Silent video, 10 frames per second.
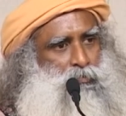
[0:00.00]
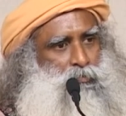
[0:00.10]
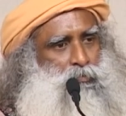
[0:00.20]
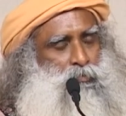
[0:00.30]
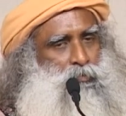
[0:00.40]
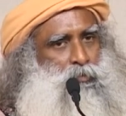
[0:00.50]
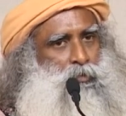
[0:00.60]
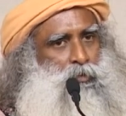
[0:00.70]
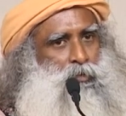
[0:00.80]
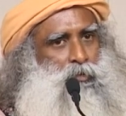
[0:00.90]

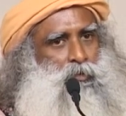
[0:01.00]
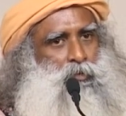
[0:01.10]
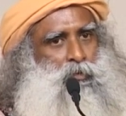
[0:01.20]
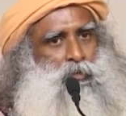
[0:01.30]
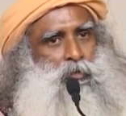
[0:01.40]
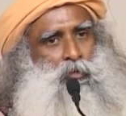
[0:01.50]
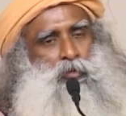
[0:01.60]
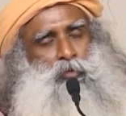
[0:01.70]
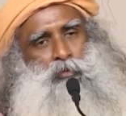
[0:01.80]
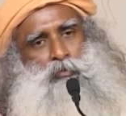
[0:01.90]

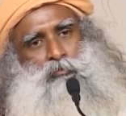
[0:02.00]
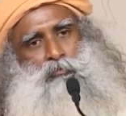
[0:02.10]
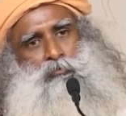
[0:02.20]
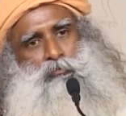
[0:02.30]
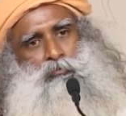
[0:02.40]
Nobody speaks.